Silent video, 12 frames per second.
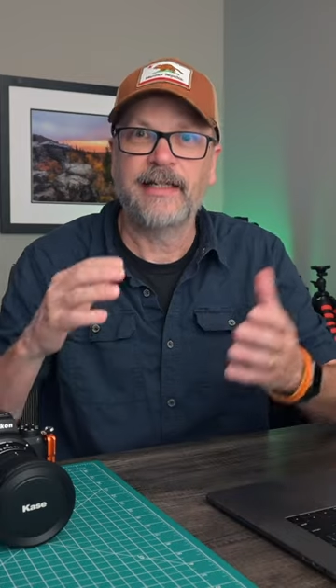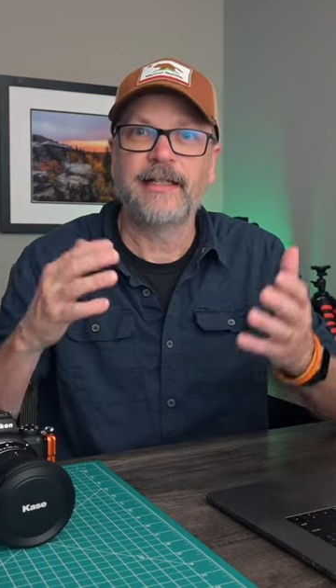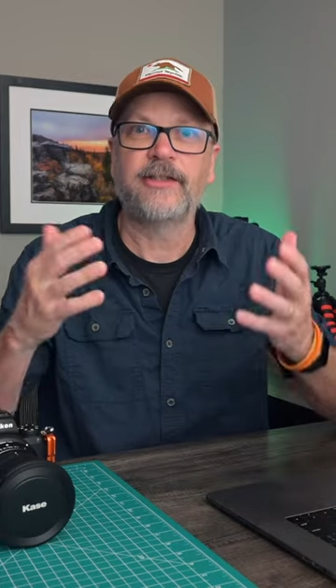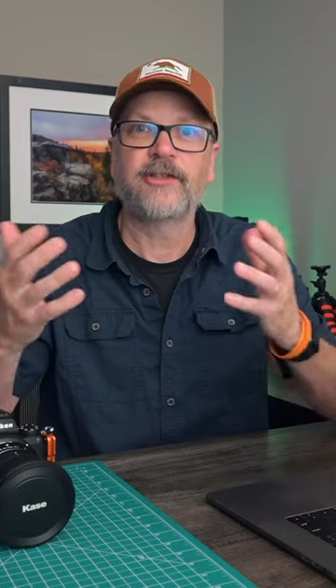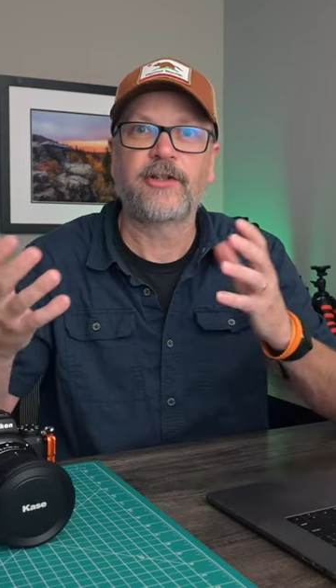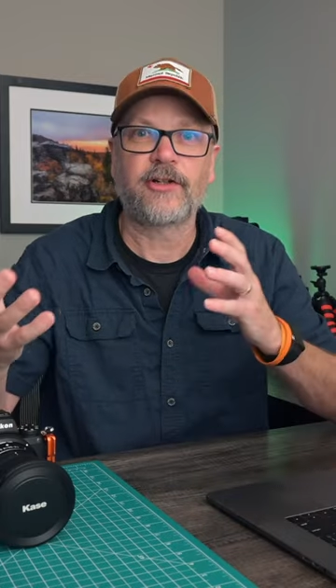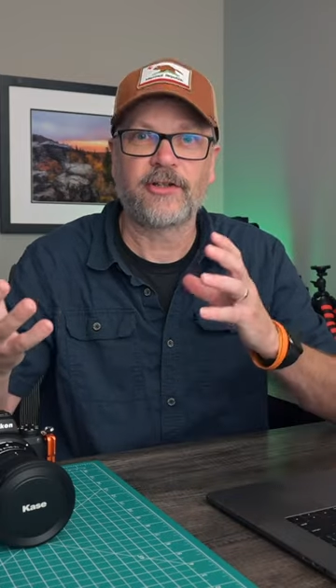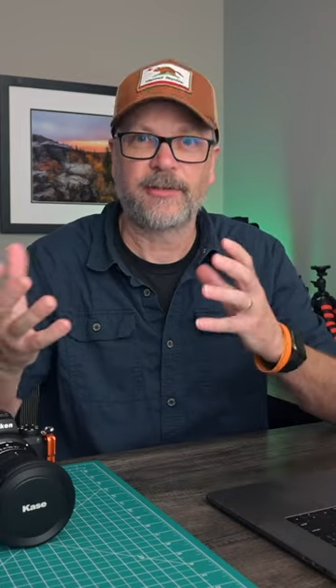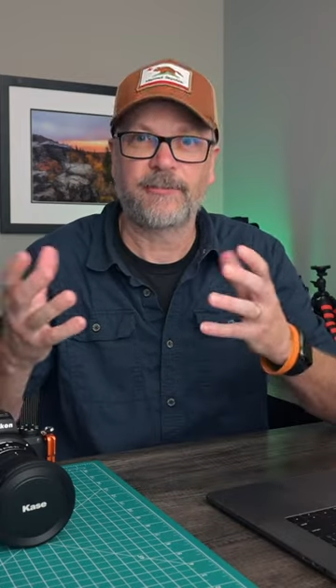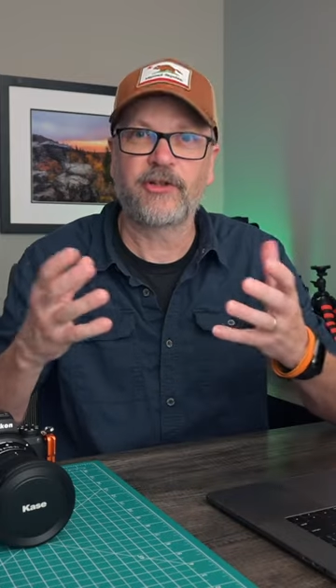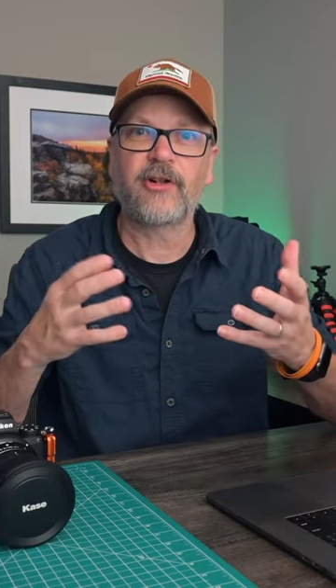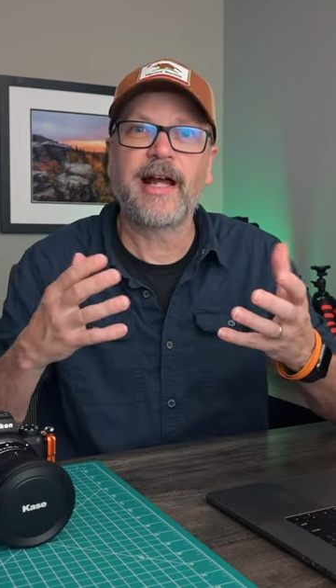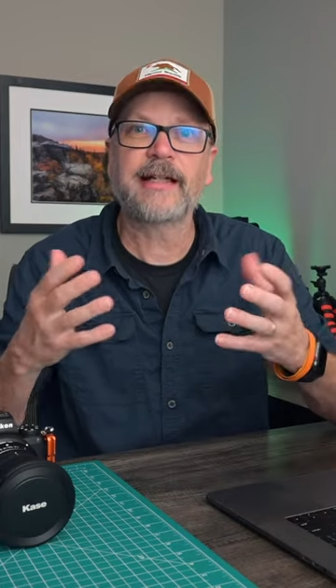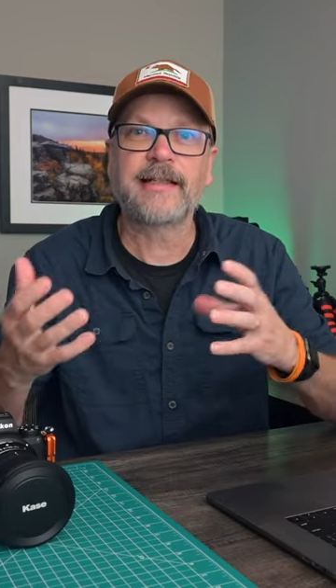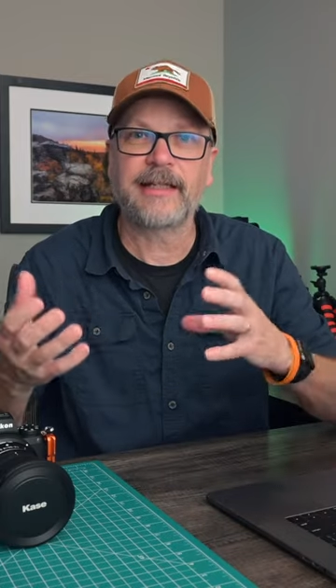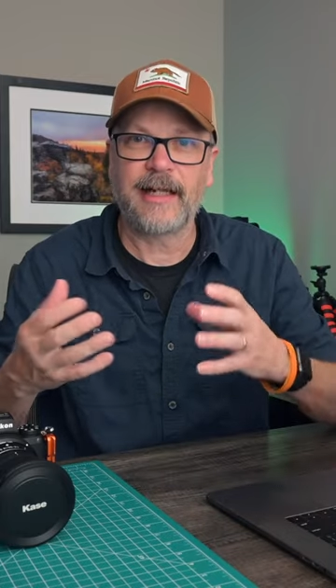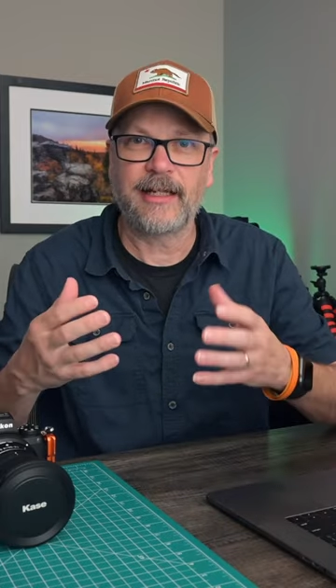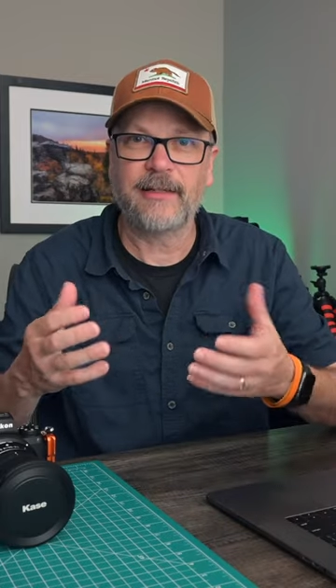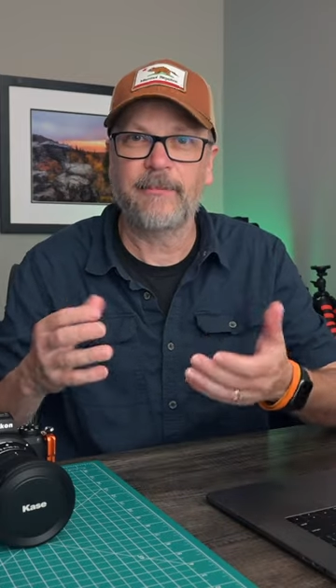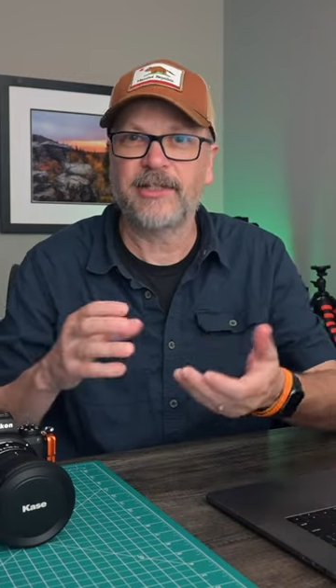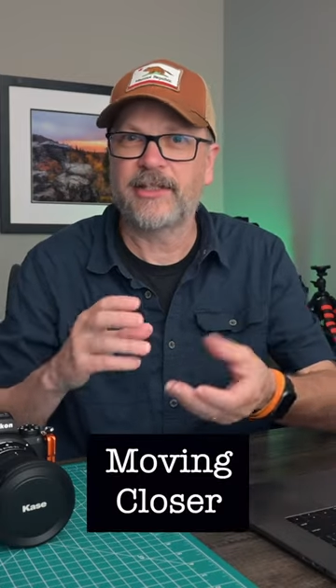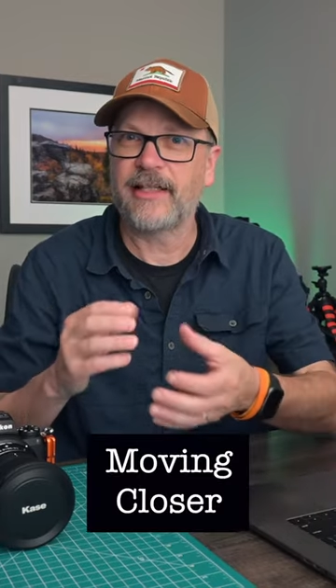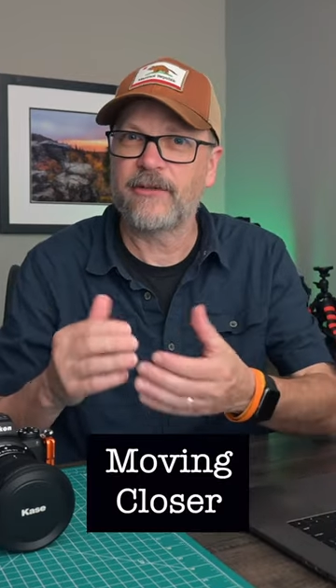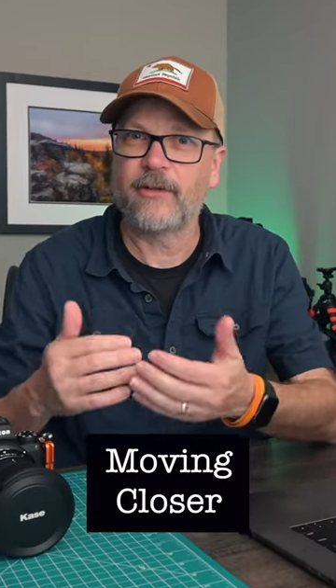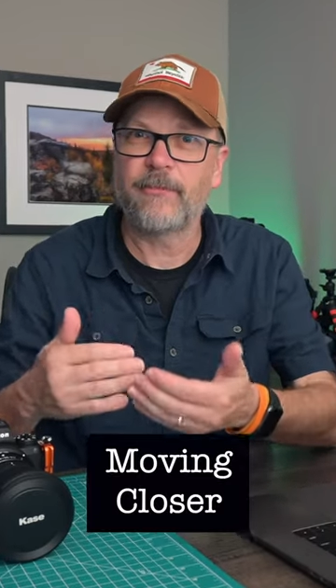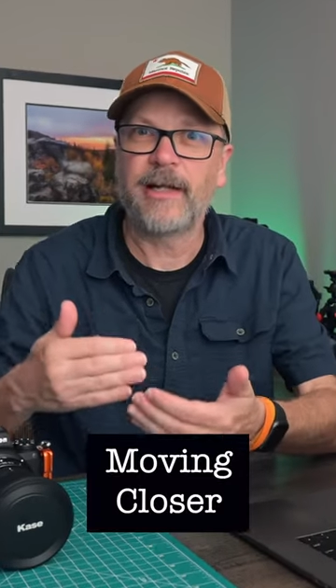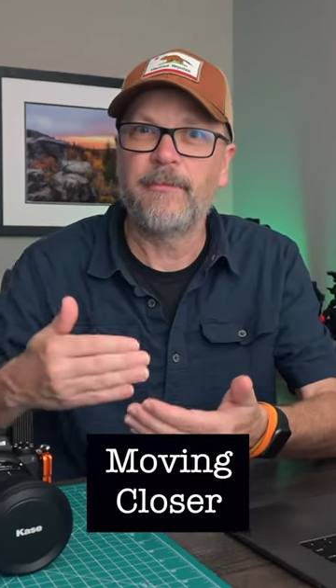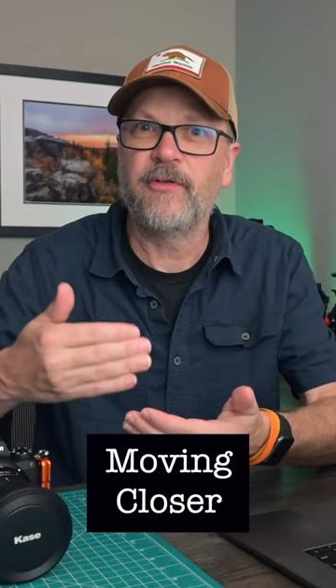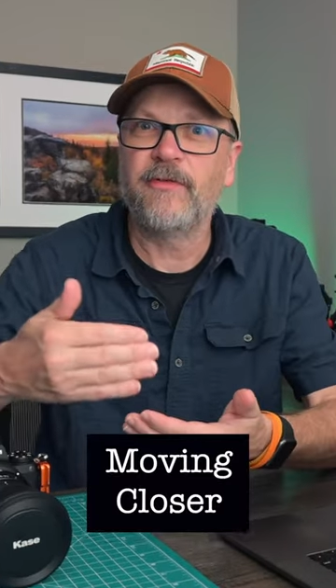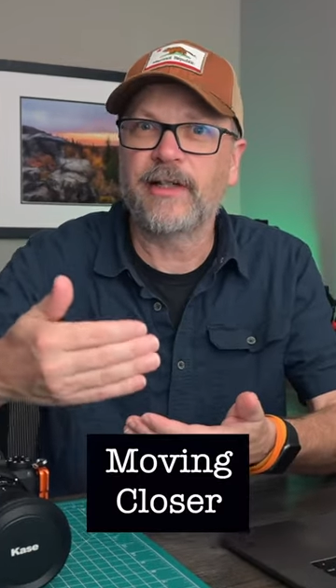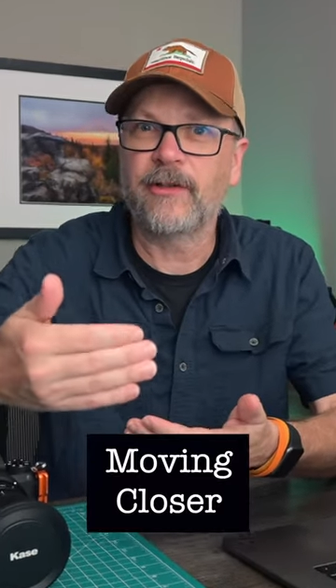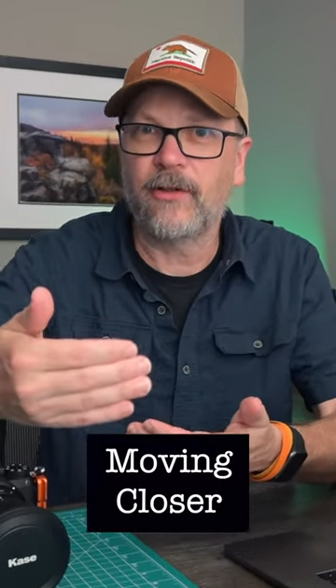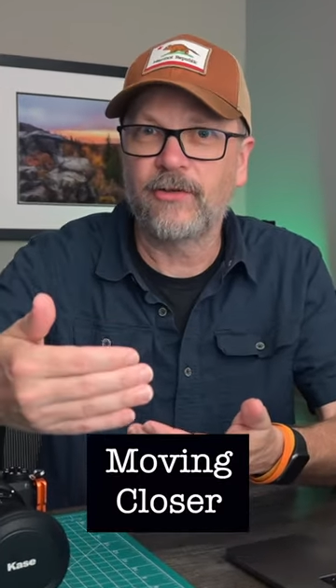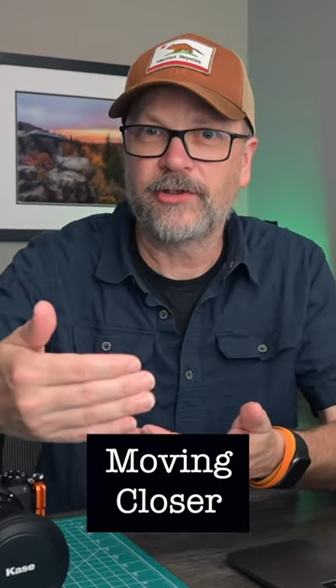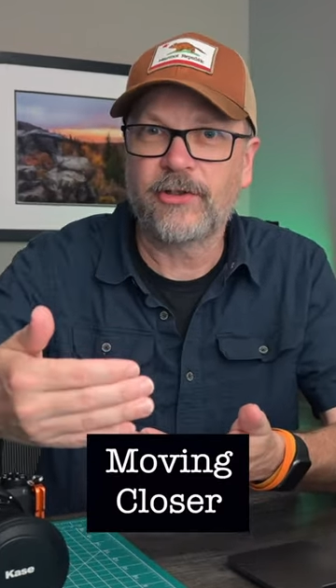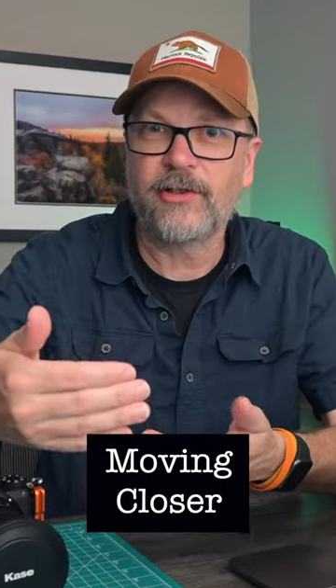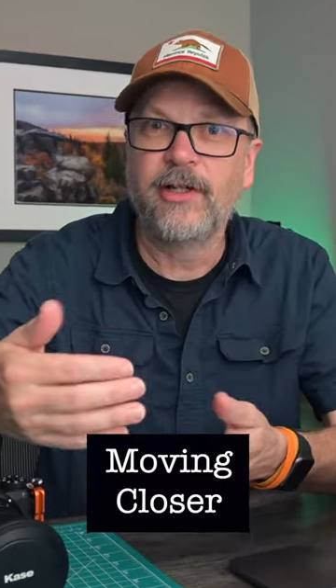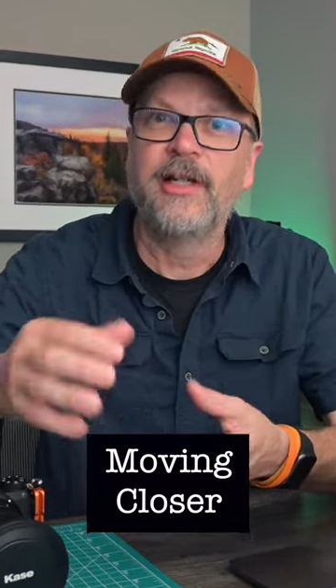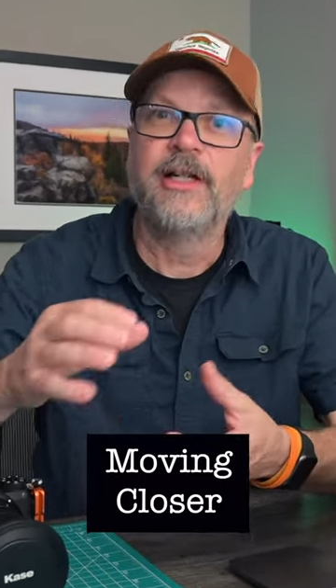and then start subtracting elements either by moving closer,